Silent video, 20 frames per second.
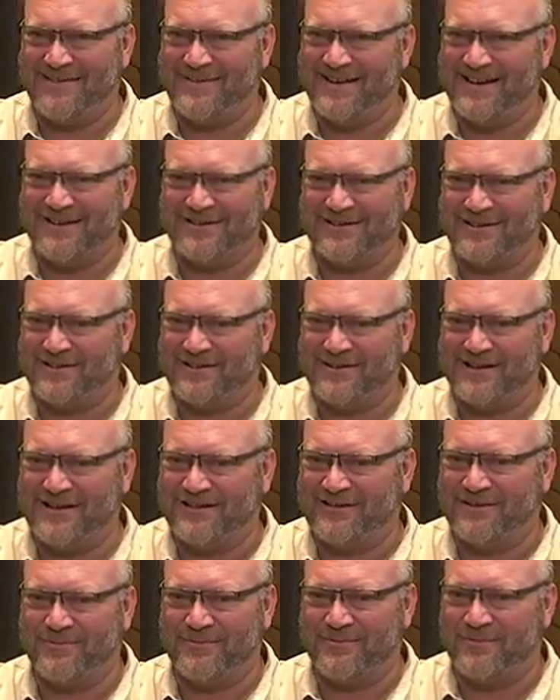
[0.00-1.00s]
I mean,
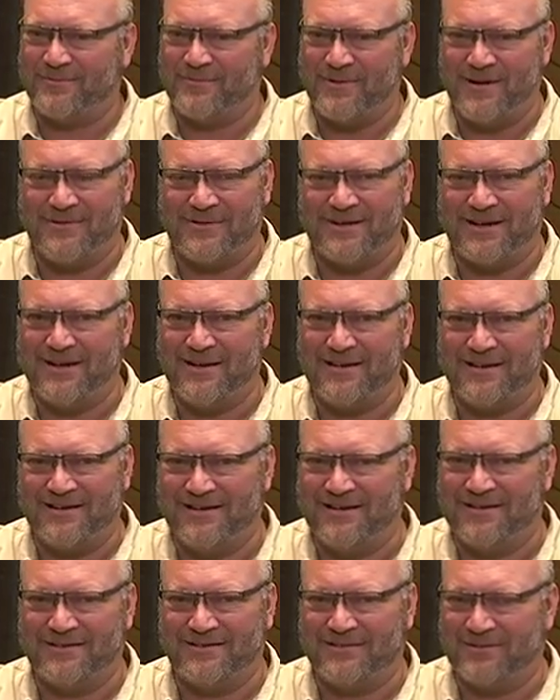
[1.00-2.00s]
it's a well-kept,
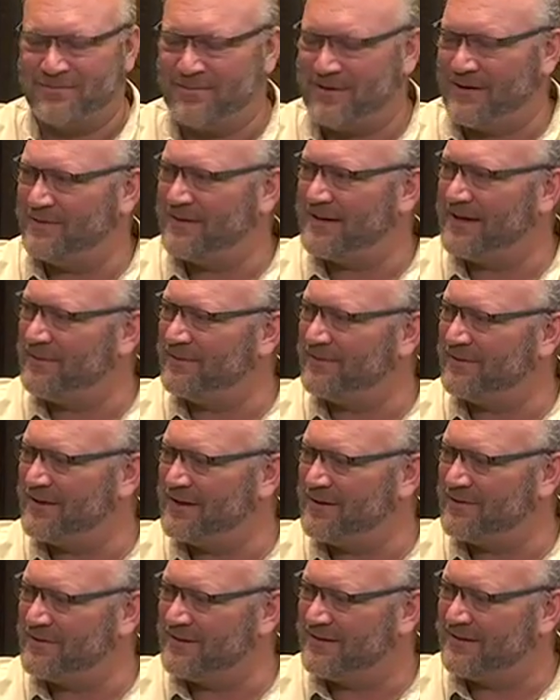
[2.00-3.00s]
you know, it's a well-kept
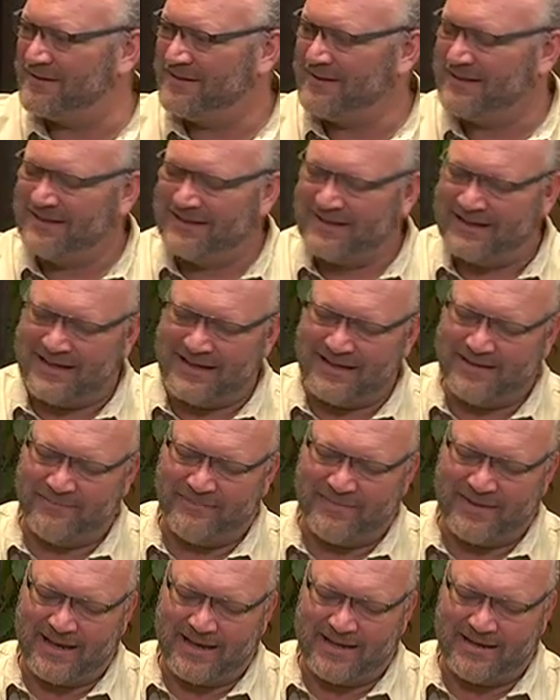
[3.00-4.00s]
secret.
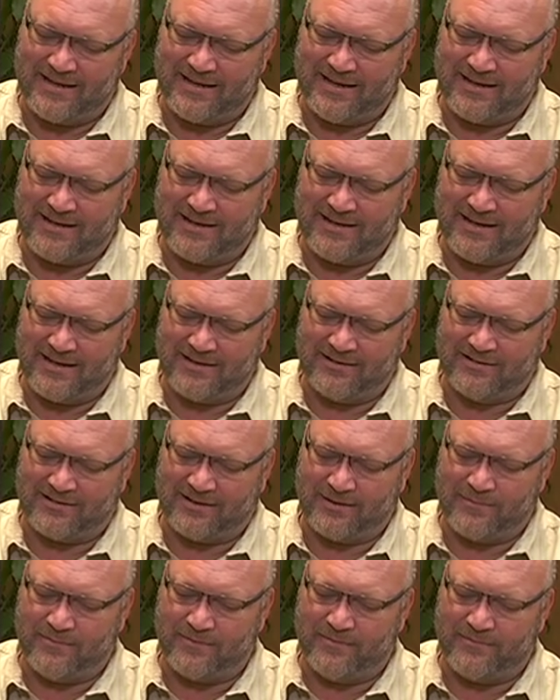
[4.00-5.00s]
And
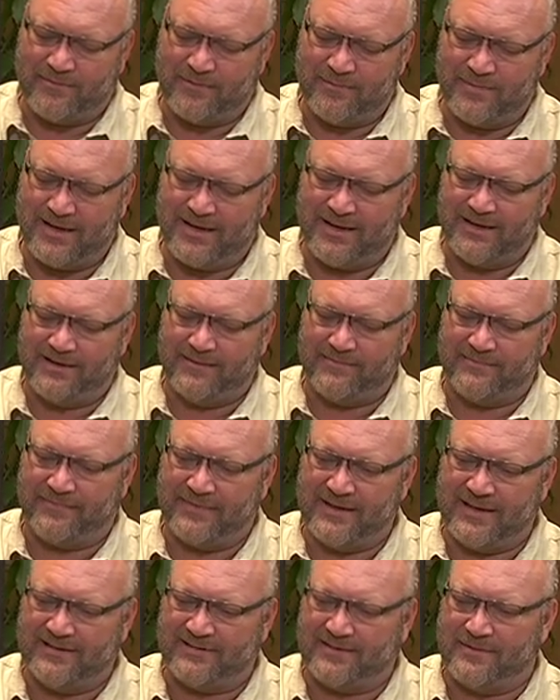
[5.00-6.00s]
so for me,
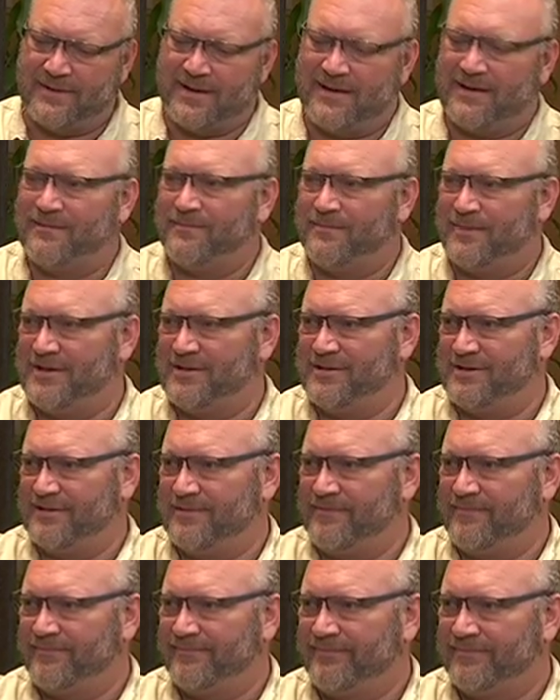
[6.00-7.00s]
it's about ambition.